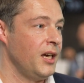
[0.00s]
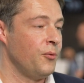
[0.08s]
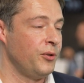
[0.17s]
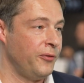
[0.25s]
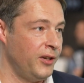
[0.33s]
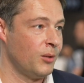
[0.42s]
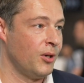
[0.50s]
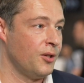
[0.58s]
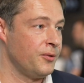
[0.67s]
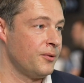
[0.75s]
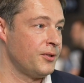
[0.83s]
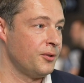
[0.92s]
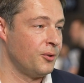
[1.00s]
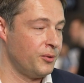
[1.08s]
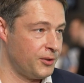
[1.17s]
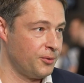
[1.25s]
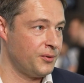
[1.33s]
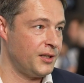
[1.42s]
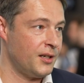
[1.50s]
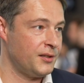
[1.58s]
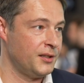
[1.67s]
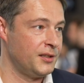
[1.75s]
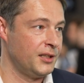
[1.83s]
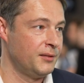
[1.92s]
I would think about also the resource
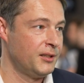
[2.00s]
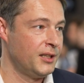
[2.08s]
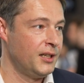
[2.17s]
scarcity